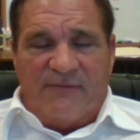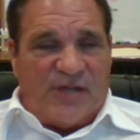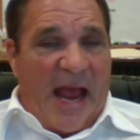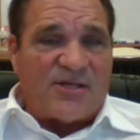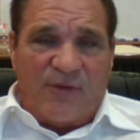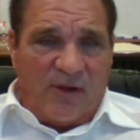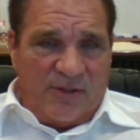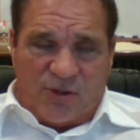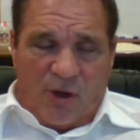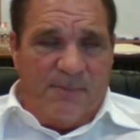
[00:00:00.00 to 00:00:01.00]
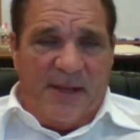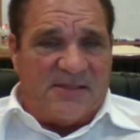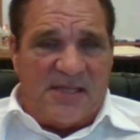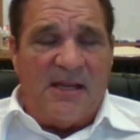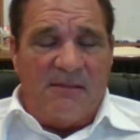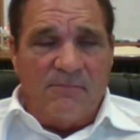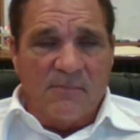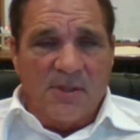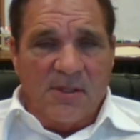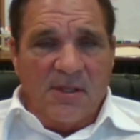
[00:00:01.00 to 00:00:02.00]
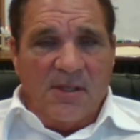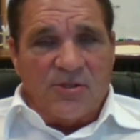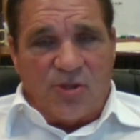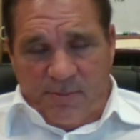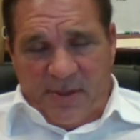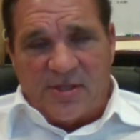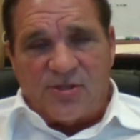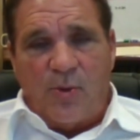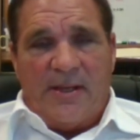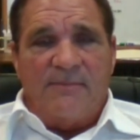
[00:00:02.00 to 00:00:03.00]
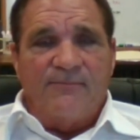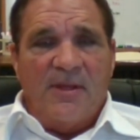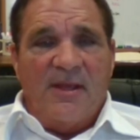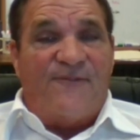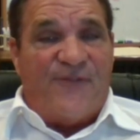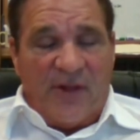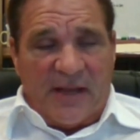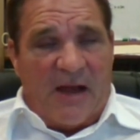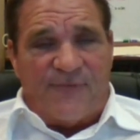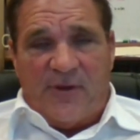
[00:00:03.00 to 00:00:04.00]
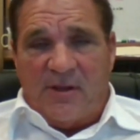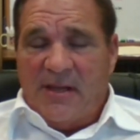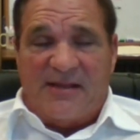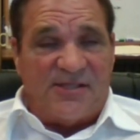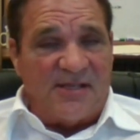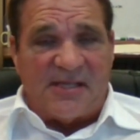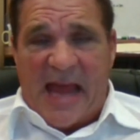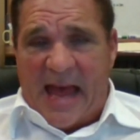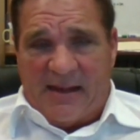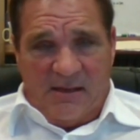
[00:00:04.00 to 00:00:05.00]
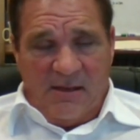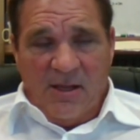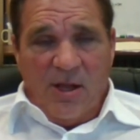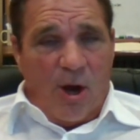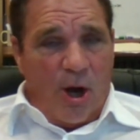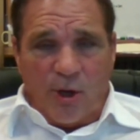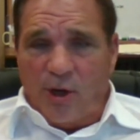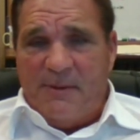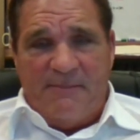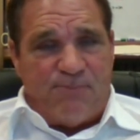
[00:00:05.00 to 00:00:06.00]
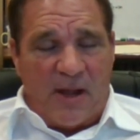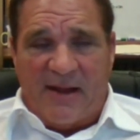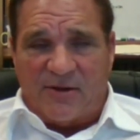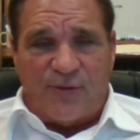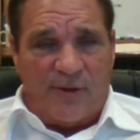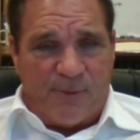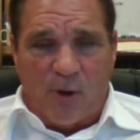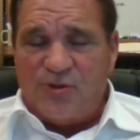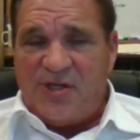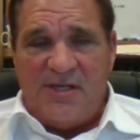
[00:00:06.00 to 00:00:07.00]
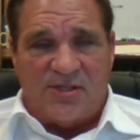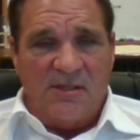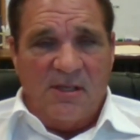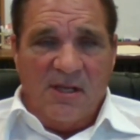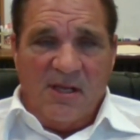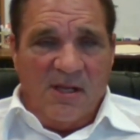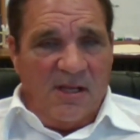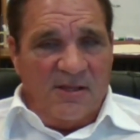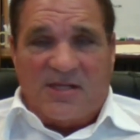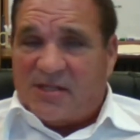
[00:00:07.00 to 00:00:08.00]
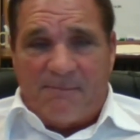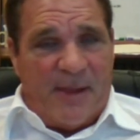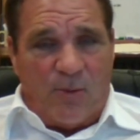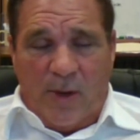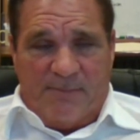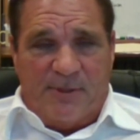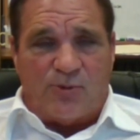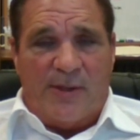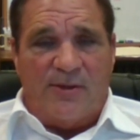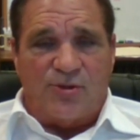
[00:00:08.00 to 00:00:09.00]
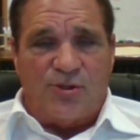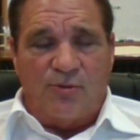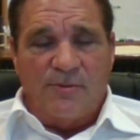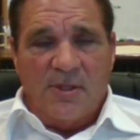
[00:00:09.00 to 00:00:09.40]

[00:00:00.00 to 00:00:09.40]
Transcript: Jacksonville is going to be a team, it's going to be this week. If Philadelphia and Cincinnati are going to be players for the postseason, this is a big week between those two.